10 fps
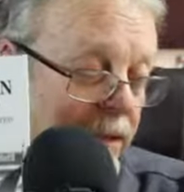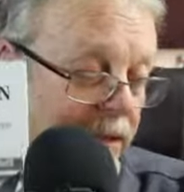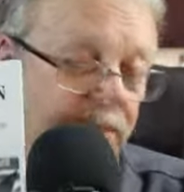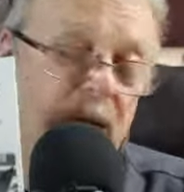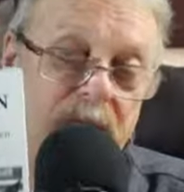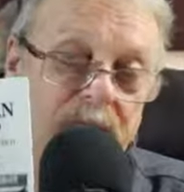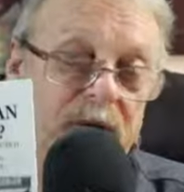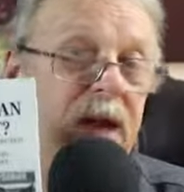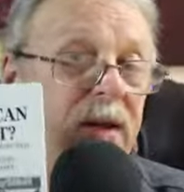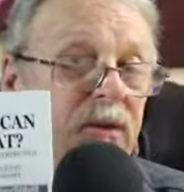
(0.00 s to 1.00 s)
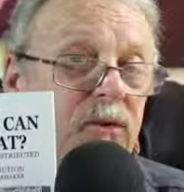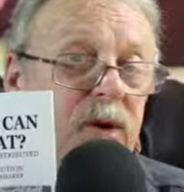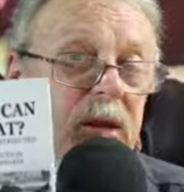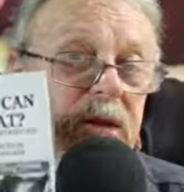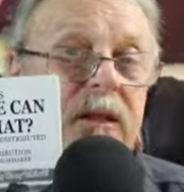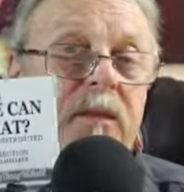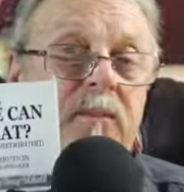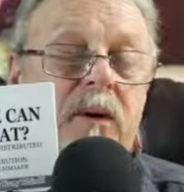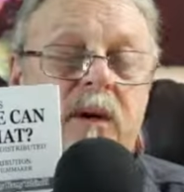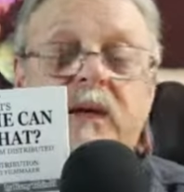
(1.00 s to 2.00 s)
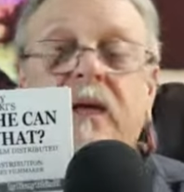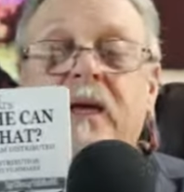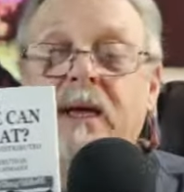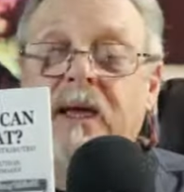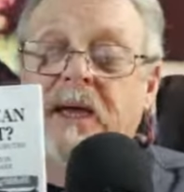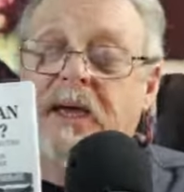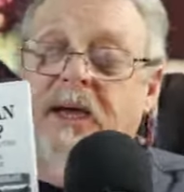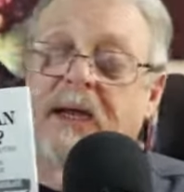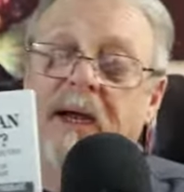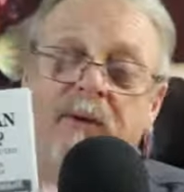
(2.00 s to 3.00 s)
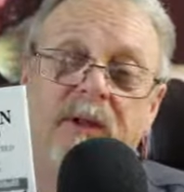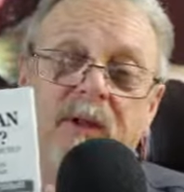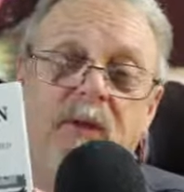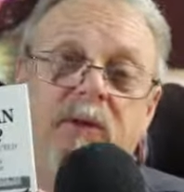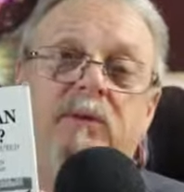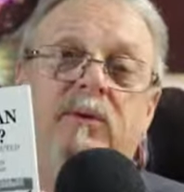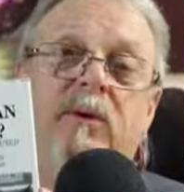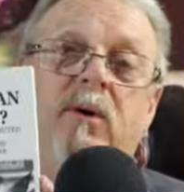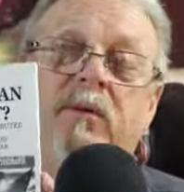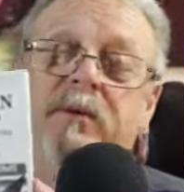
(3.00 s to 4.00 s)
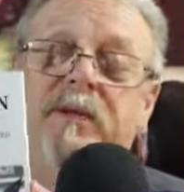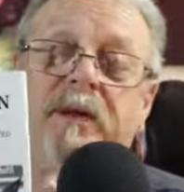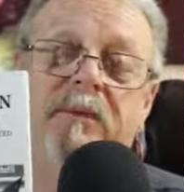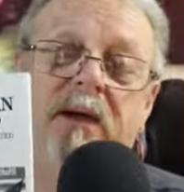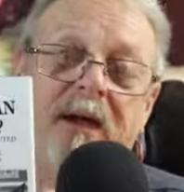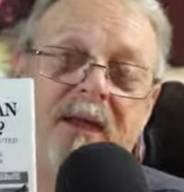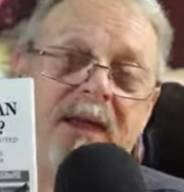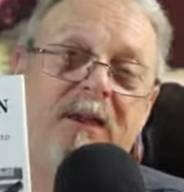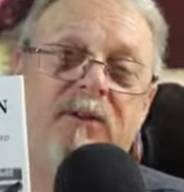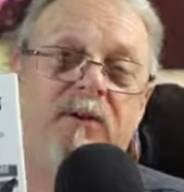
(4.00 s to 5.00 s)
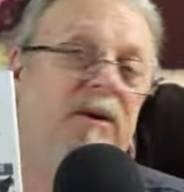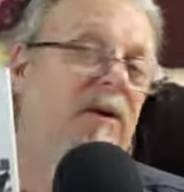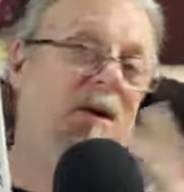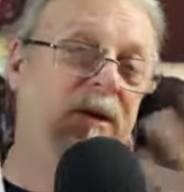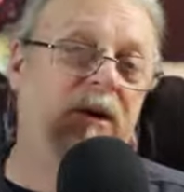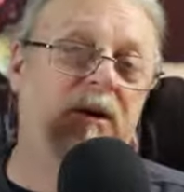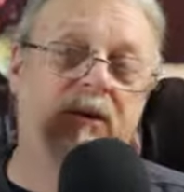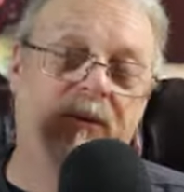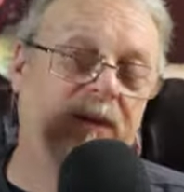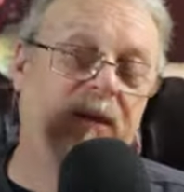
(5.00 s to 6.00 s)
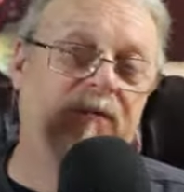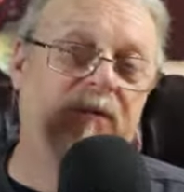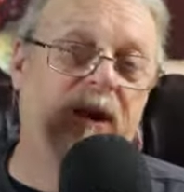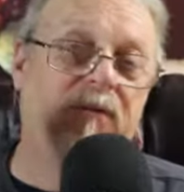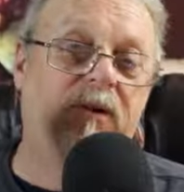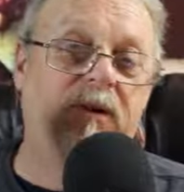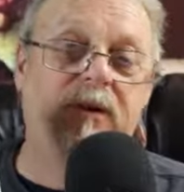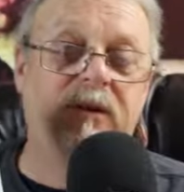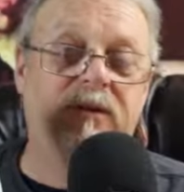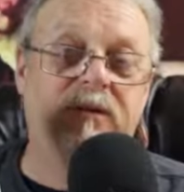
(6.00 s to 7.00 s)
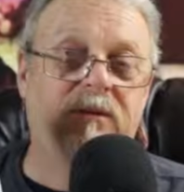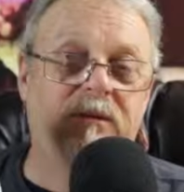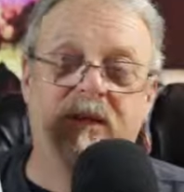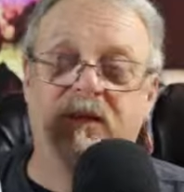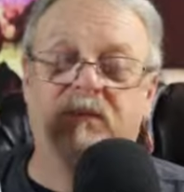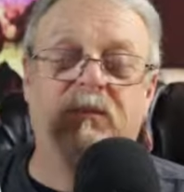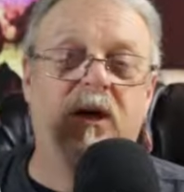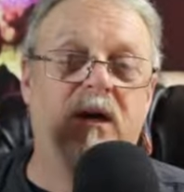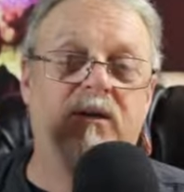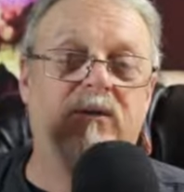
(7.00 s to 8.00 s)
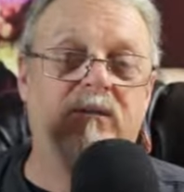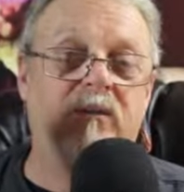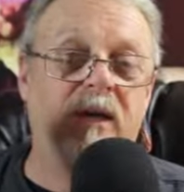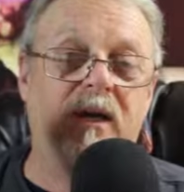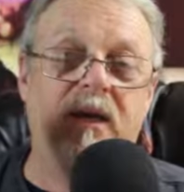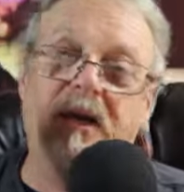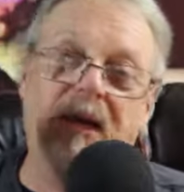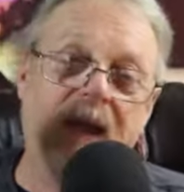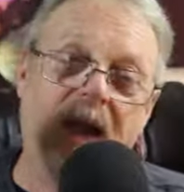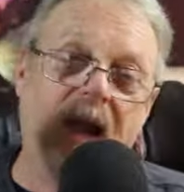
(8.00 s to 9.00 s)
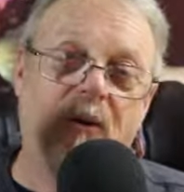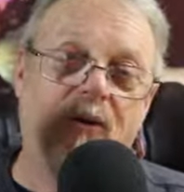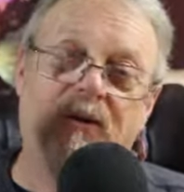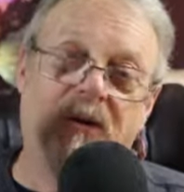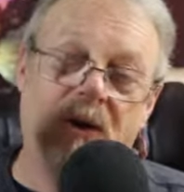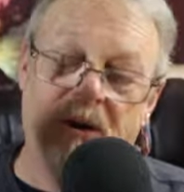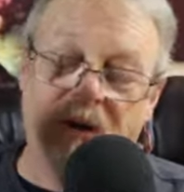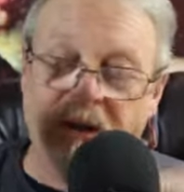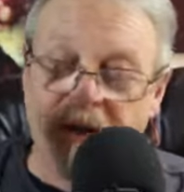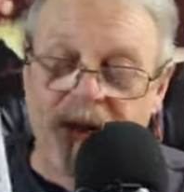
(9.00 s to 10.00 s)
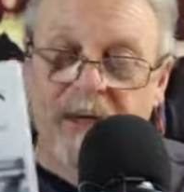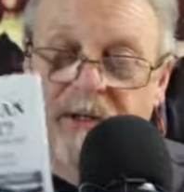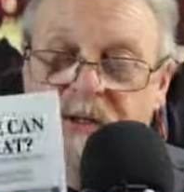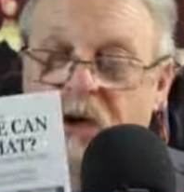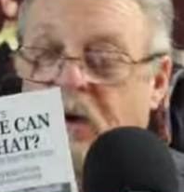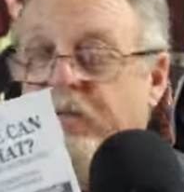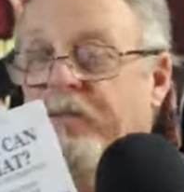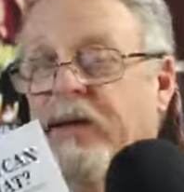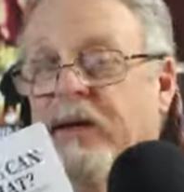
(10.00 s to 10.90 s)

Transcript: the poster and the trailer in the book. And I really go into it over in depth. I can't do it on here. It would take forever, and these blogs would be hours long. So